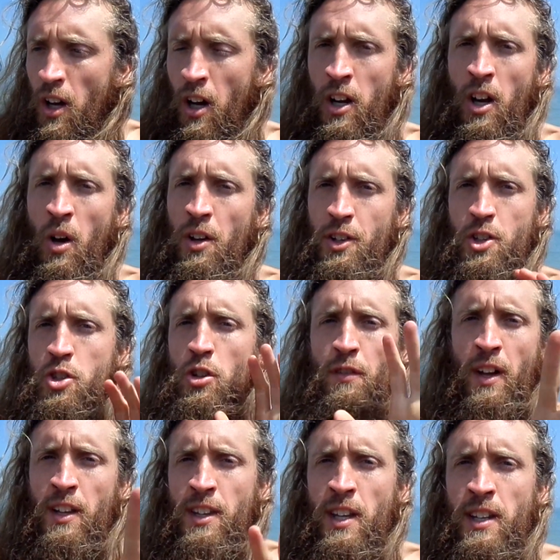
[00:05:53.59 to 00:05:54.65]
I don't like to
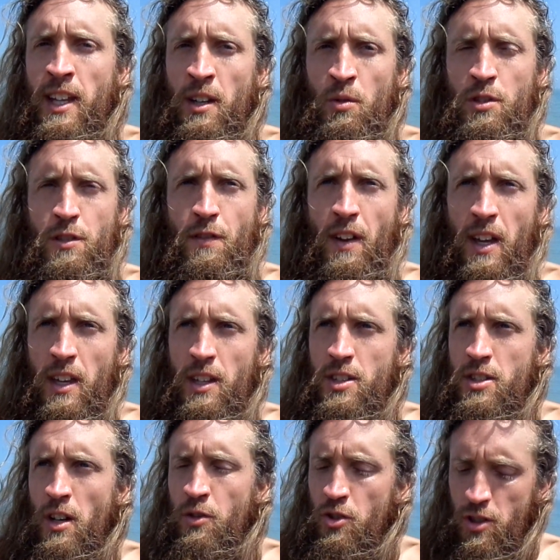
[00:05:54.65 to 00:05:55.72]
shove anything in anyone's
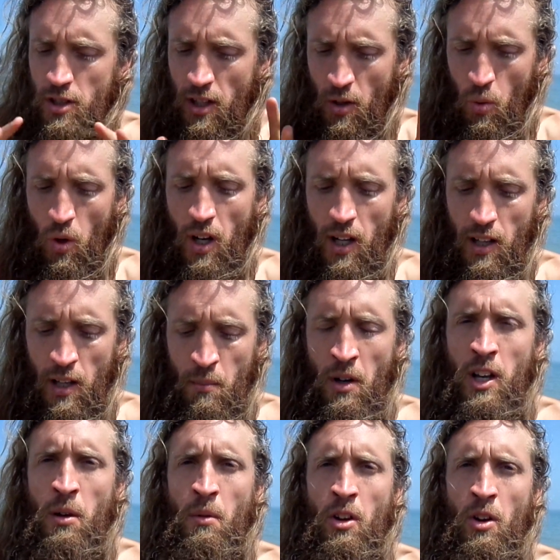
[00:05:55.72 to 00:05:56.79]
face, so I just like quietly
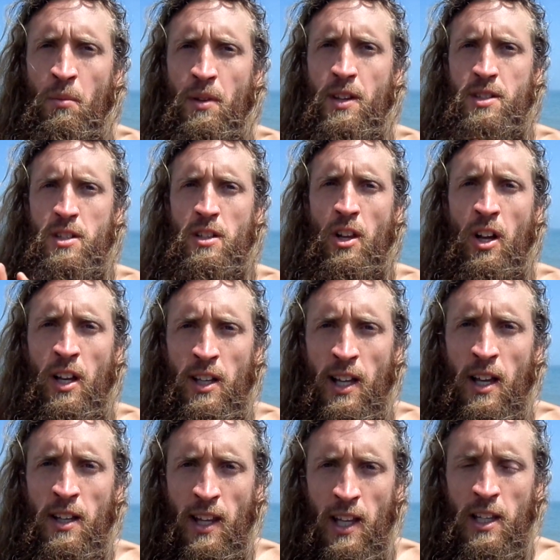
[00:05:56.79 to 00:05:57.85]
minding my own business, lying
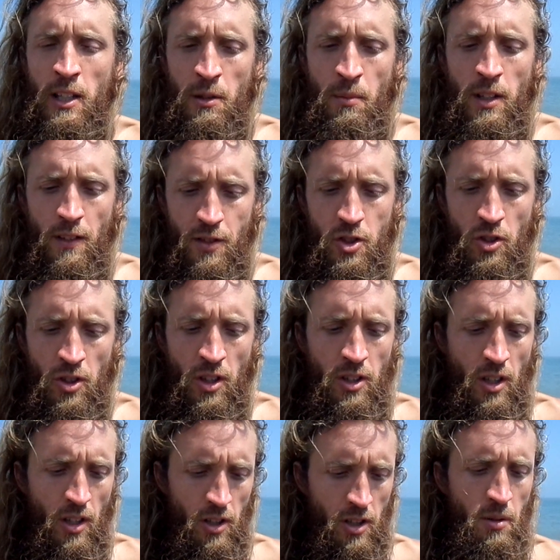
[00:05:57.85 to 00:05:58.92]
down, getting a bit of
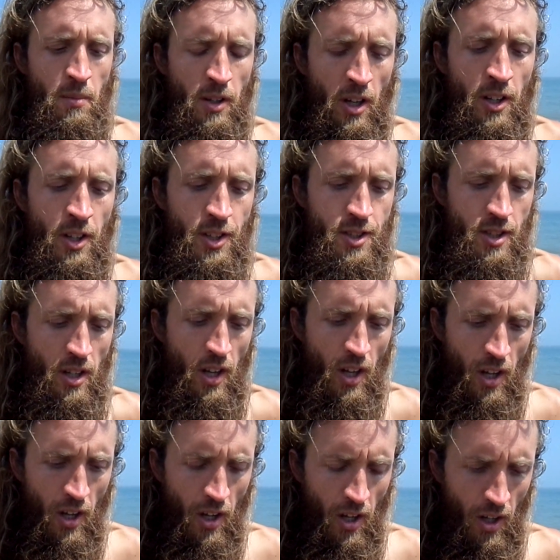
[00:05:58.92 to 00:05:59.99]
sun, to be honest.
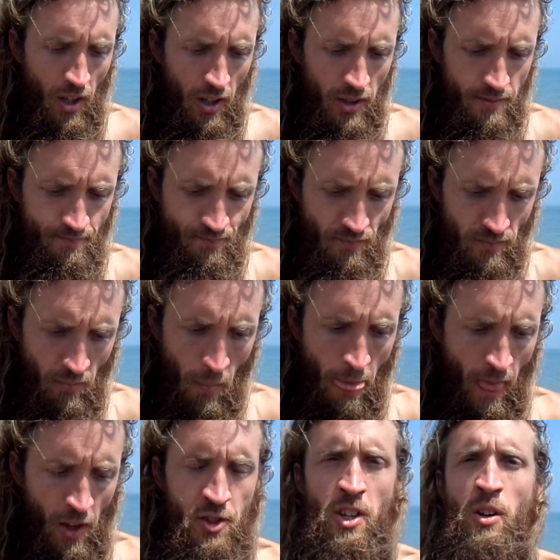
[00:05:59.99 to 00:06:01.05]

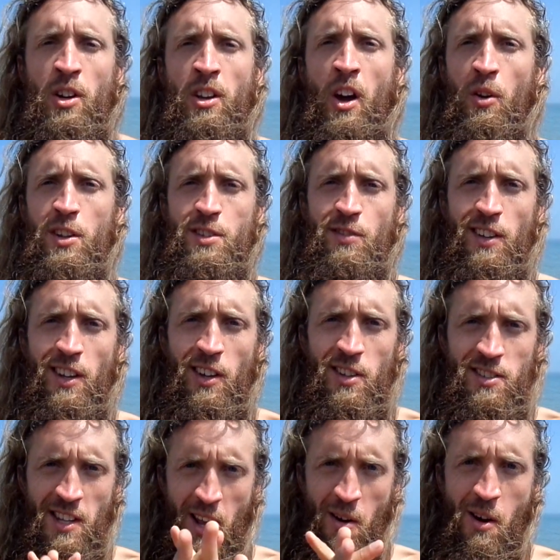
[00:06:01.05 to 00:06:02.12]
So I know this
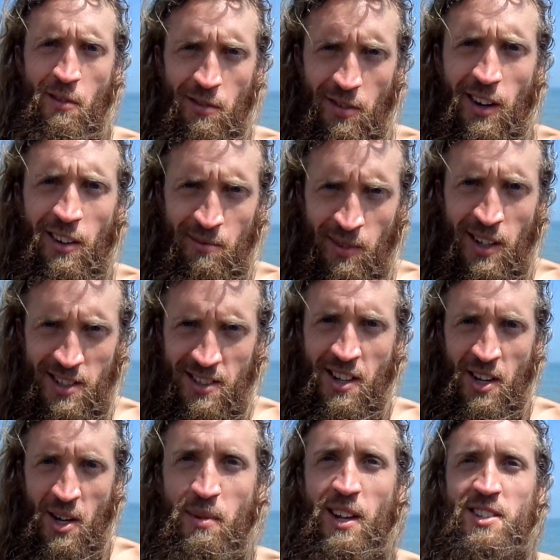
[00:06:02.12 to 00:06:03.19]
video is now over five minutes
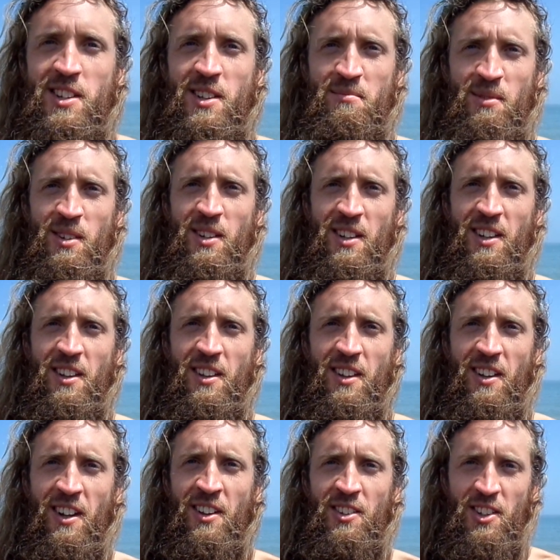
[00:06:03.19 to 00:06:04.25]
bet you, but
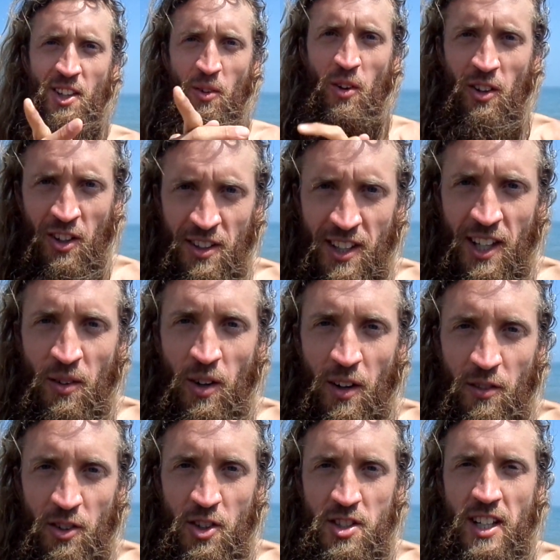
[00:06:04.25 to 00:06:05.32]
I'll just continue
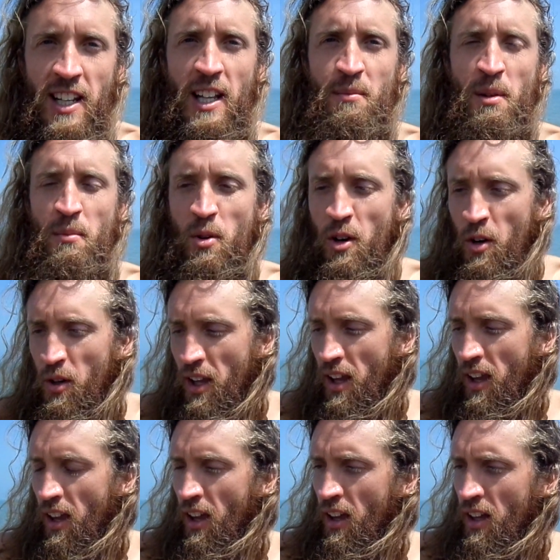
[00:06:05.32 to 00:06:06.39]
on for just a little bit more, okay?